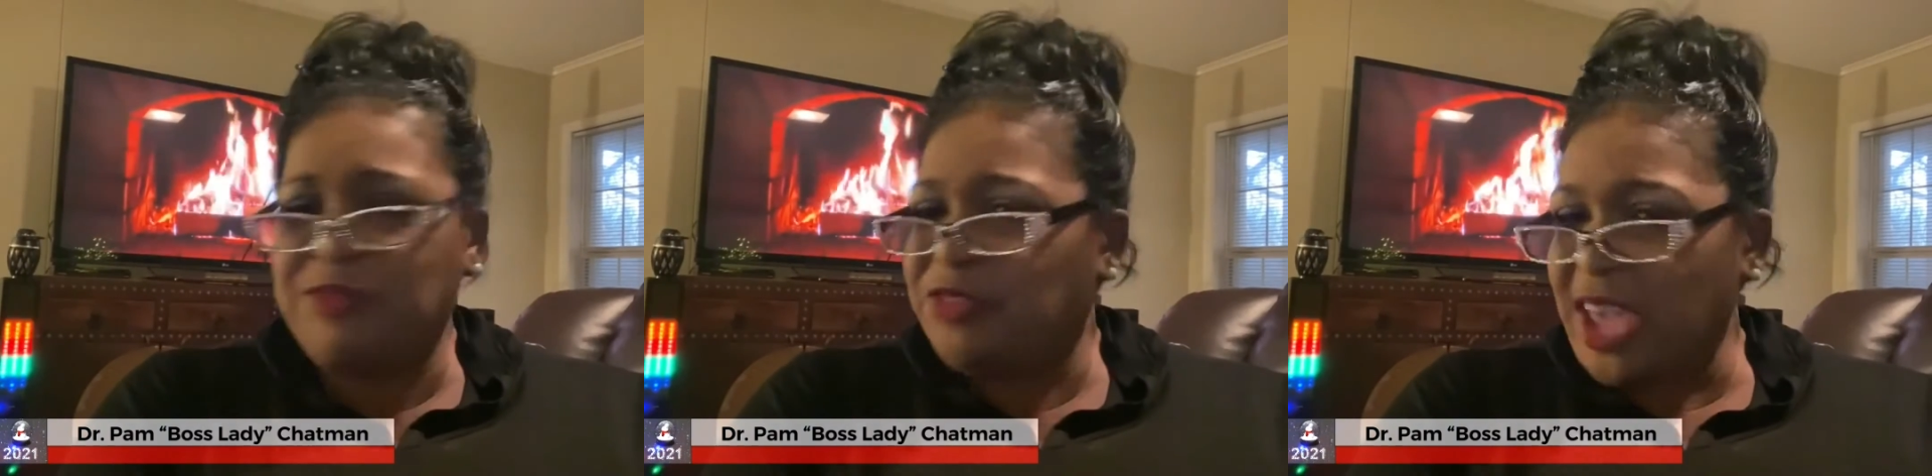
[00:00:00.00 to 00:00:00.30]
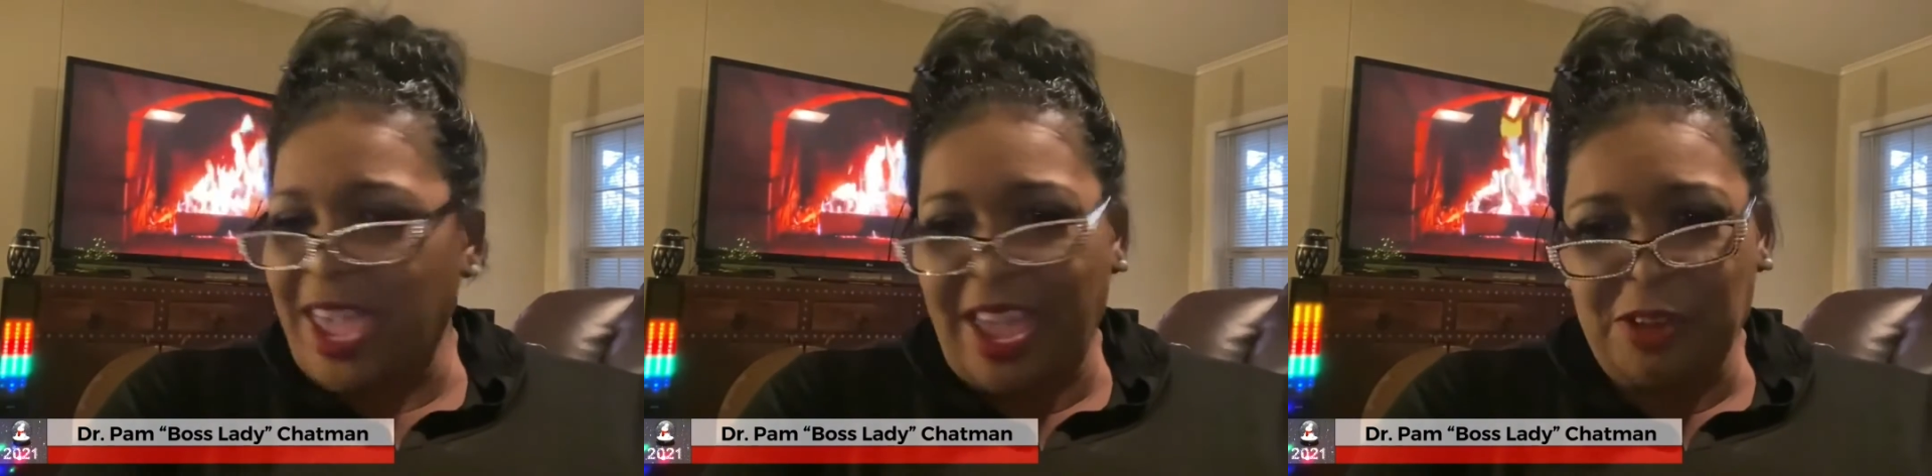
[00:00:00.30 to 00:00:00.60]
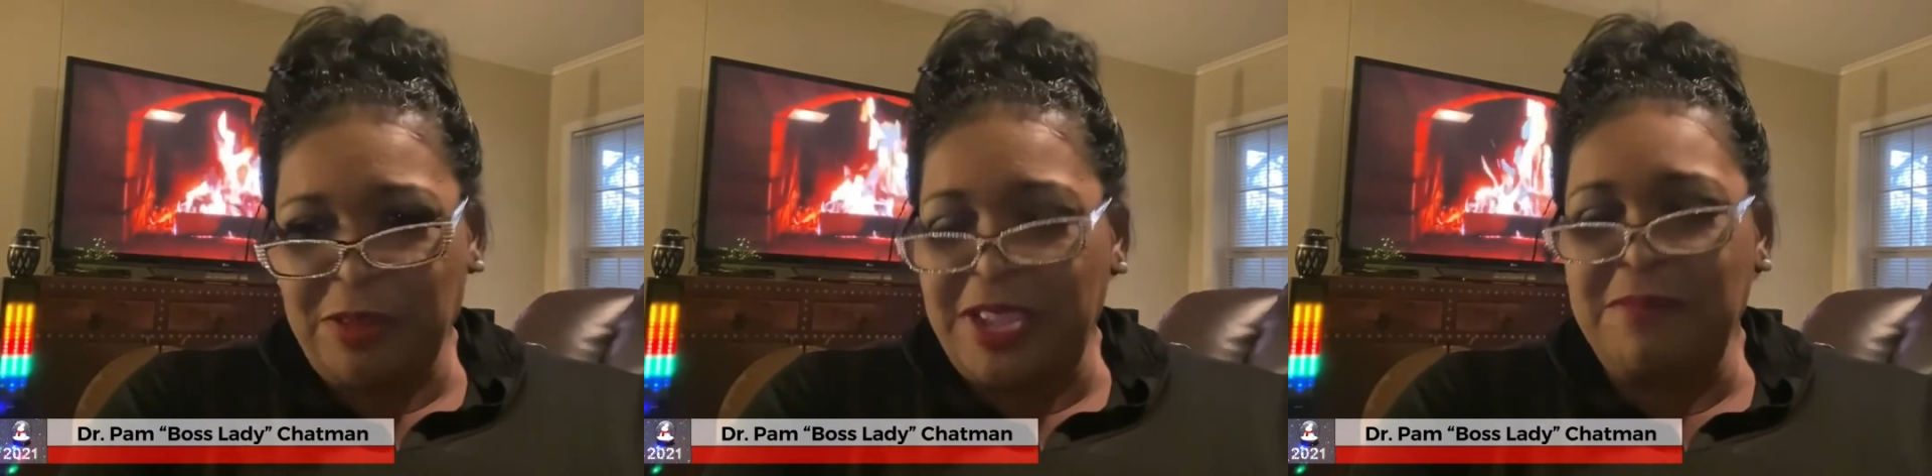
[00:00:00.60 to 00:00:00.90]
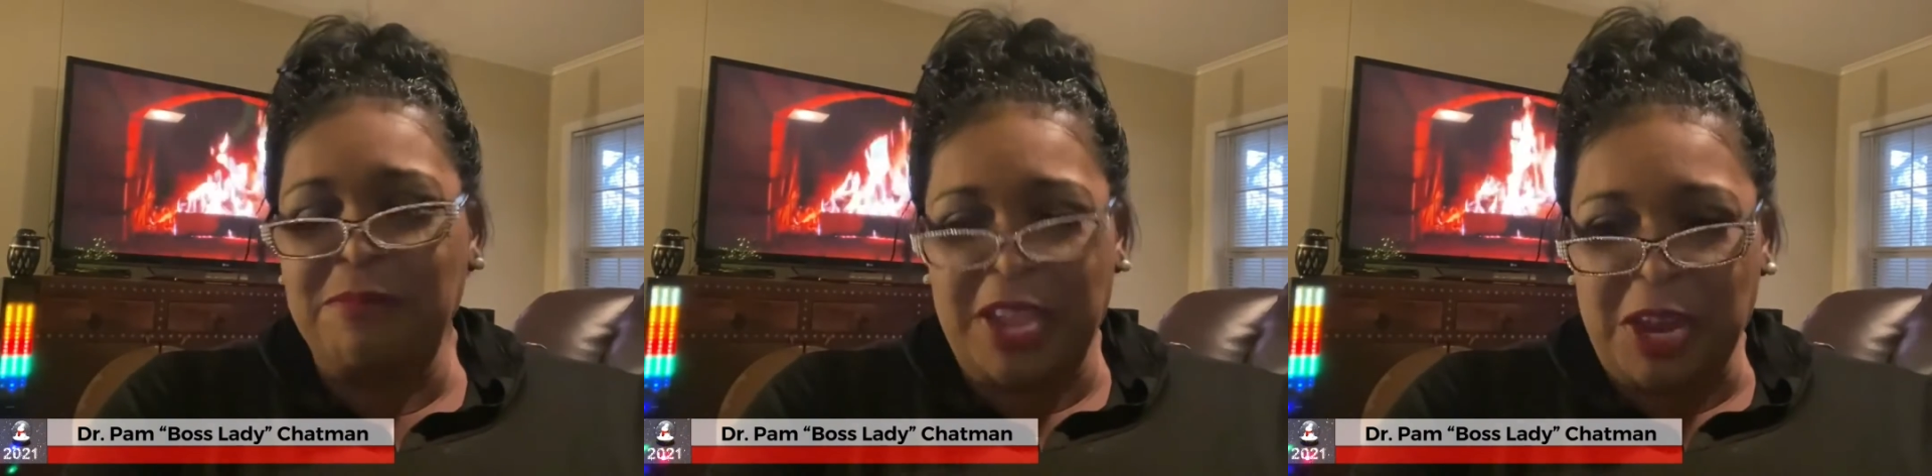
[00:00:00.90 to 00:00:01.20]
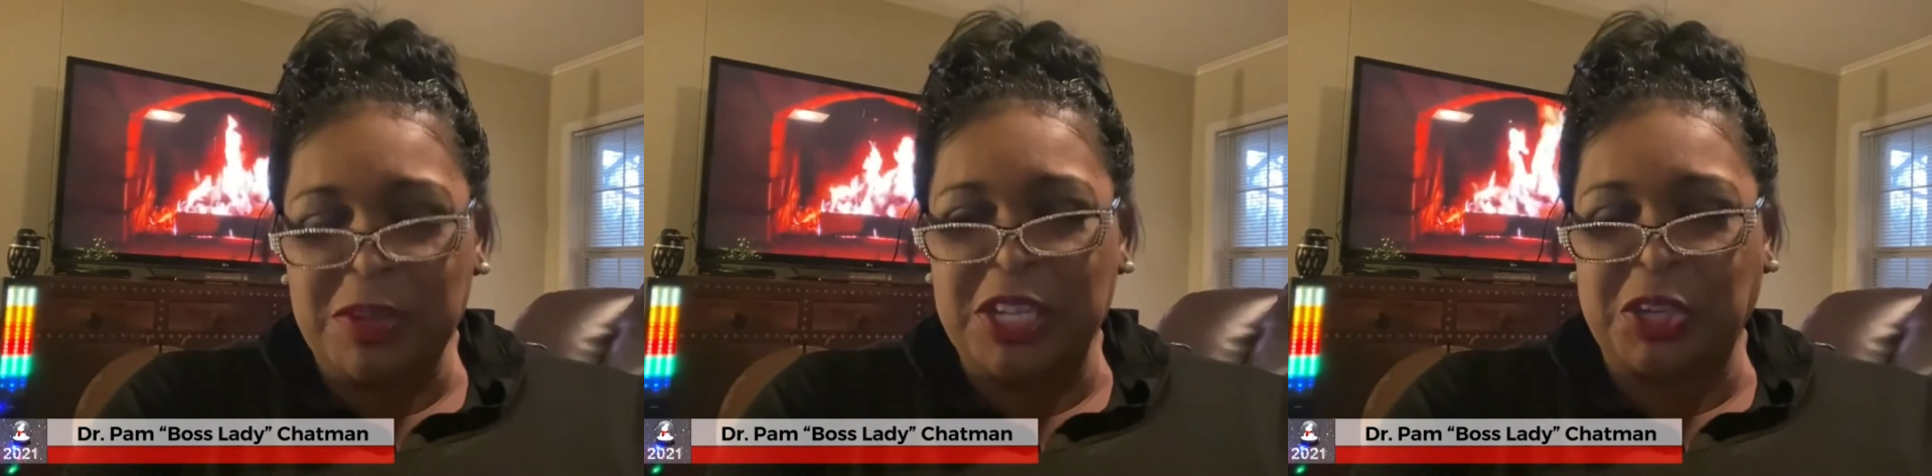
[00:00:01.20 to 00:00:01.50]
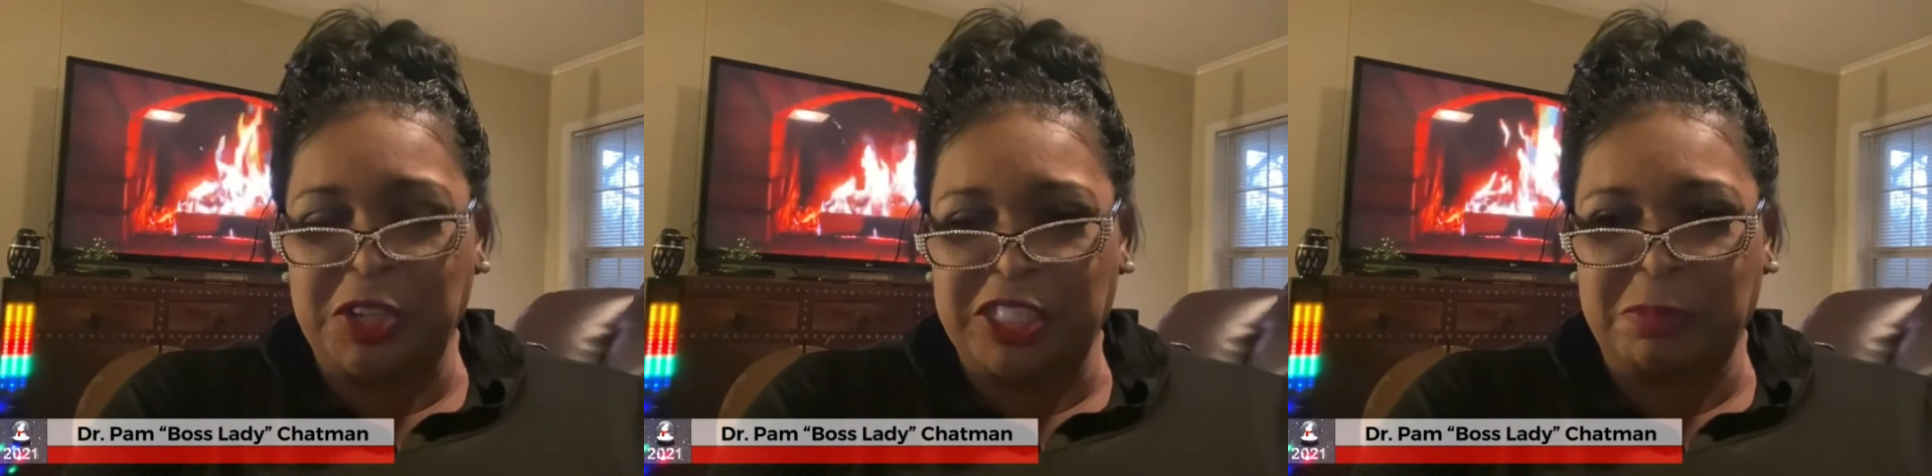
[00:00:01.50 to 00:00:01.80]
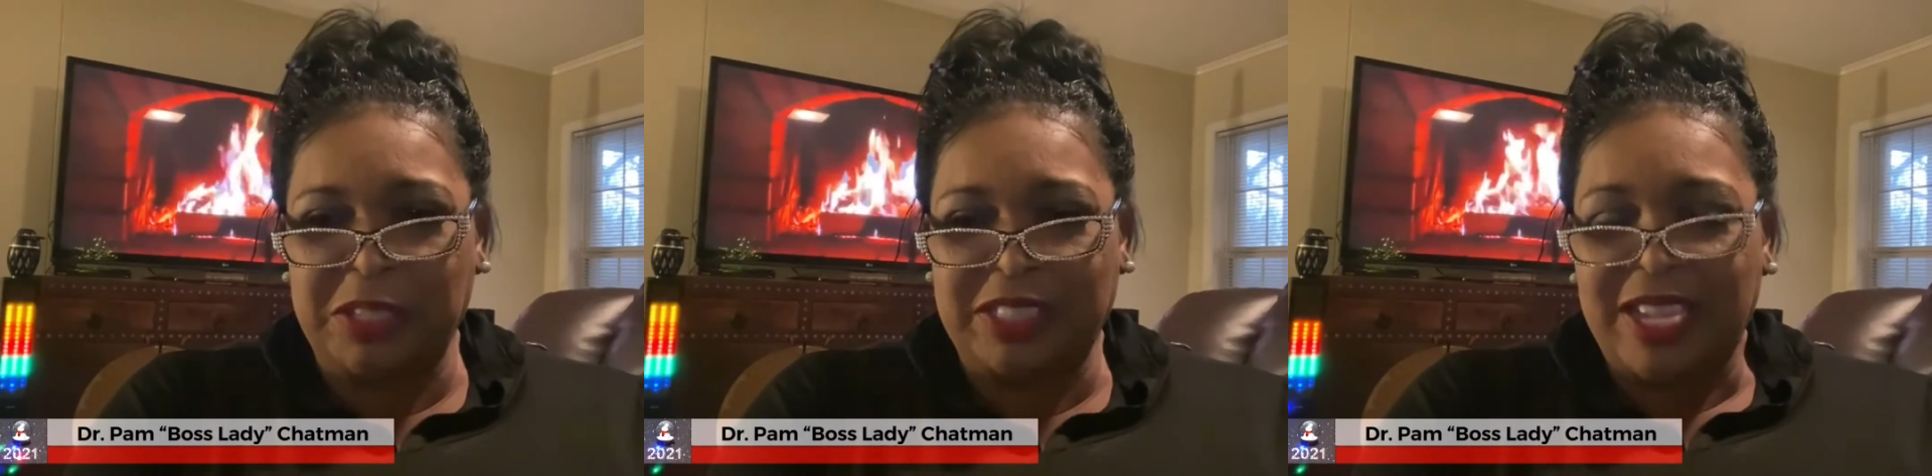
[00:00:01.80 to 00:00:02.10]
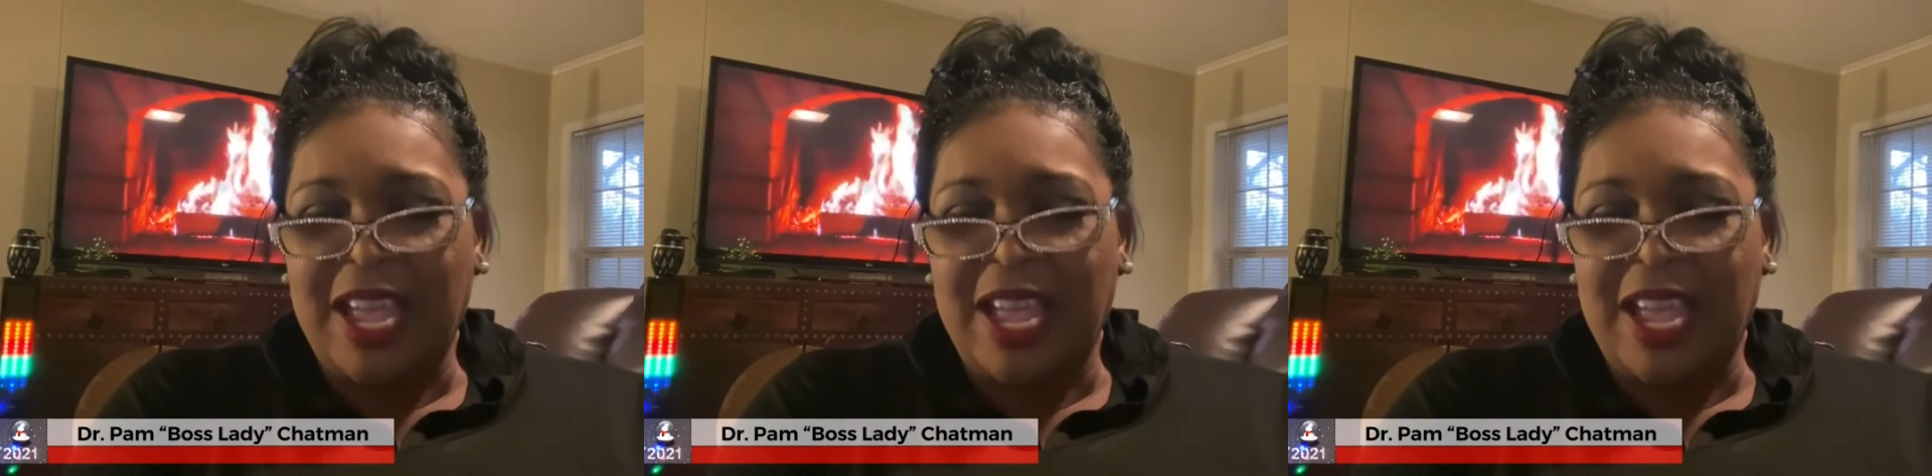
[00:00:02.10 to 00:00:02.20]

very Merry Christmas